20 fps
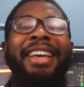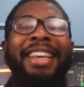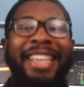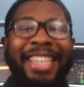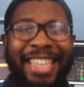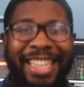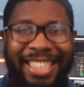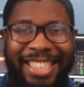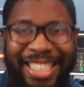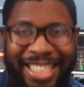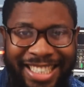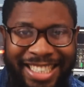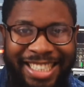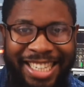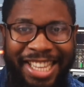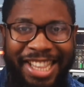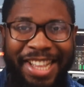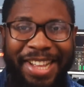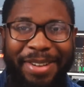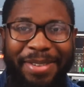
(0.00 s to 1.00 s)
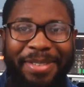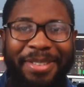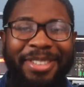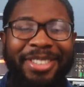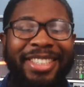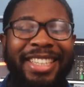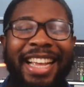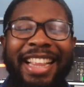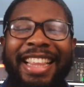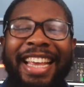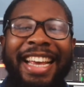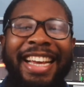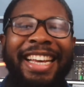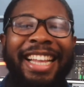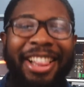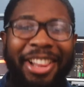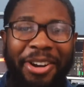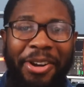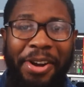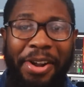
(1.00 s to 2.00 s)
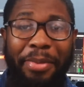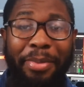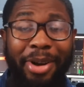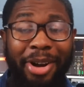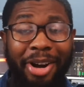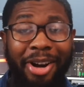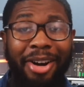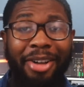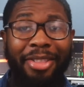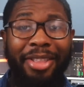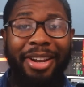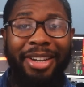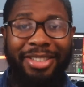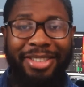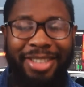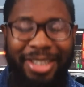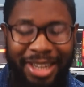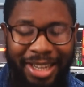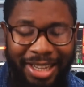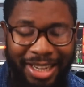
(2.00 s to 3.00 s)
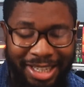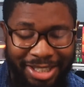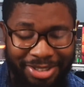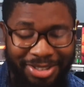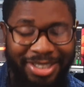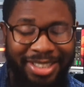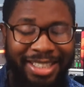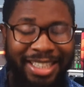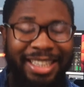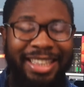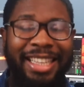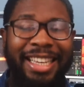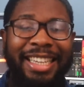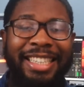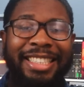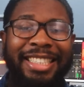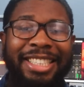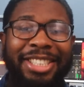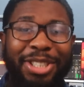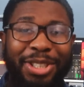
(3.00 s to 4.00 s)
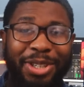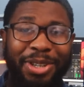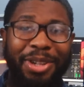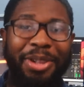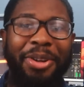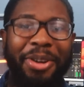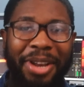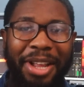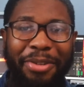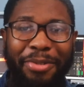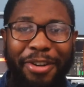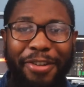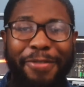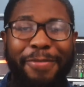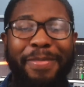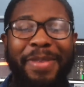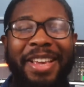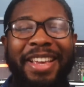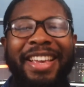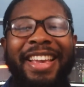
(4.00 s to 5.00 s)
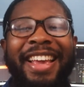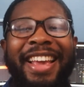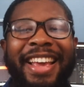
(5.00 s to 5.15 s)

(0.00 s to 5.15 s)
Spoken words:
yet to see them, so that they can learn about all the interesting things that you're learning with me